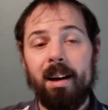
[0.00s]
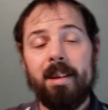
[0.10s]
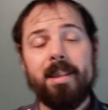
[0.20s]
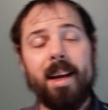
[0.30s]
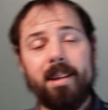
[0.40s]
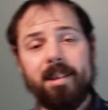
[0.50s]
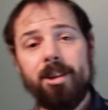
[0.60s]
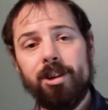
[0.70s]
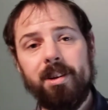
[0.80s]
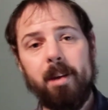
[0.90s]
A
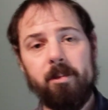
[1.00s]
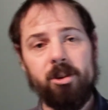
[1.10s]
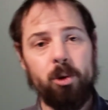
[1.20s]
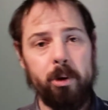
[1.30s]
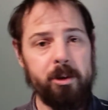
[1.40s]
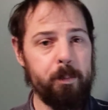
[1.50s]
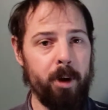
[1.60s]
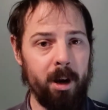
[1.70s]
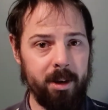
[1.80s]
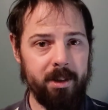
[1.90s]
statistician named George
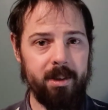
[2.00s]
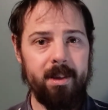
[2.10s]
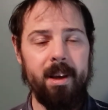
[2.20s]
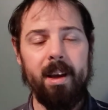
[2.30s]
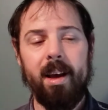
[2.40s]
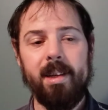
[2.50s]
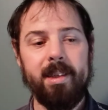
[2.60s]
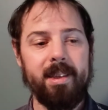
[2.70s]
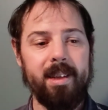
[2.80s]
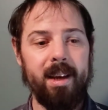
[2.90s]
Box
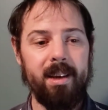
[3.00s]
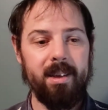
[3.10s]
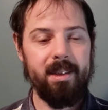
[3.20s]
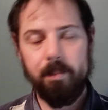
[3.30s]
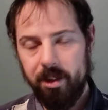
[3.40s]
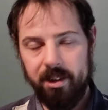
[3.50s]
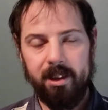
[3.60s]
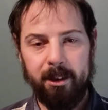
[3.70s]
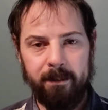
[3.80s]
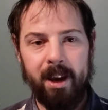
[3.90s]
has said something to
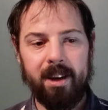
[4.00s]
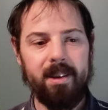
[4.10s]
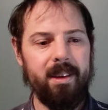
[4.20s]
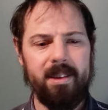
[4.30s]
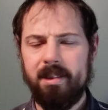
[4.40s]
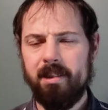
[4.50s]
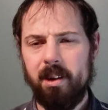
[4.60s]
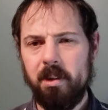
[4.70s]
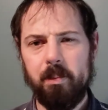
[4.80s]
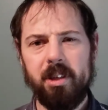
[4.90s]
the effect, it's
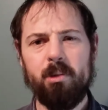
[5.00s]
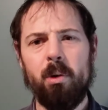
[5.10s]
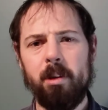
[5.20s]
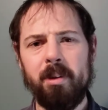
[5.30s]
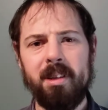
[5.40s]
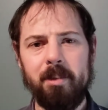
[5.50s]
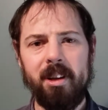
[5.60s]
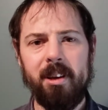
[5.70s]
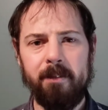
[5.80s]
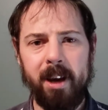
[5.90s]
always misquoted, but something to
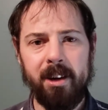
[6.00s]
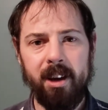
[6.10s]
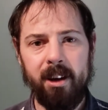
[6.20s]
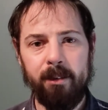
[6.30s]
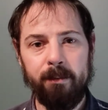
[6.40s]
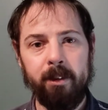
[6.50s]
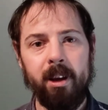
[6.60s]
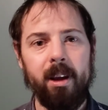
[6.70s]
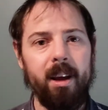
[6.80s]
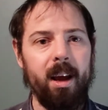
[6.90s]
the effect of
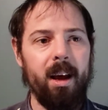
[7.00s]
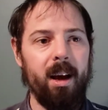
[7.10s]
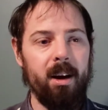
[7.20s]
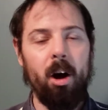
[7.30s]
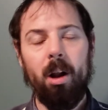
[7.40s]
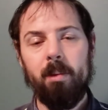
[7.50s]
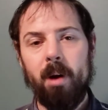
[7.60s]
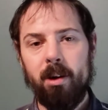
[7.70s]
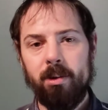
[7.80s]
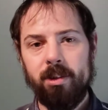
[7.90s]
all
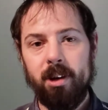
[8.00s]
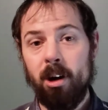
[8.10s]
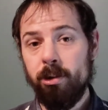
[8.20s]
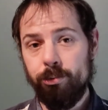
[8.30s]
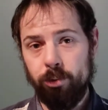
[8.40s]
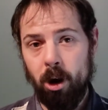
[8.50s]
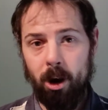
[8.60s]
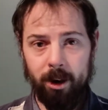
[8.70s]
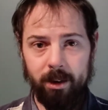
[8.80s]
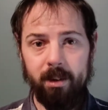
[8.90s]
models are
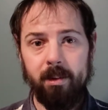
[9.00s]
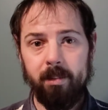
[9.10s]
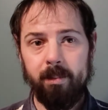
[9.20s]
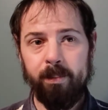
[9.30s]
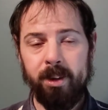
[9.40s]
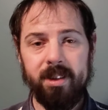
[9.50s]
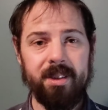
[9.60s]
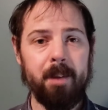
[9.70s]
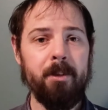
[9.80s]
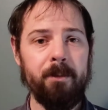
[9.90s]
wrong, but
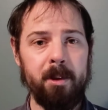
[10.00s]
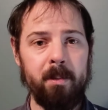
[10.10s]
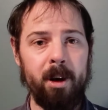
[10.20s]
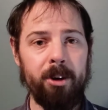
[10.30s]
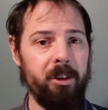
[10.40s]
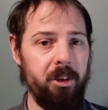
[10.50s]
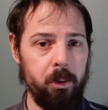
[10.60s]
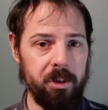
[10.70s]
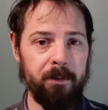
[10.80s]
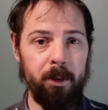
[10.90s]
some of them are
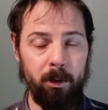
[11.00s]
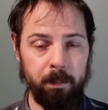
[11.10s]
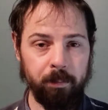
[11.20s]
useful.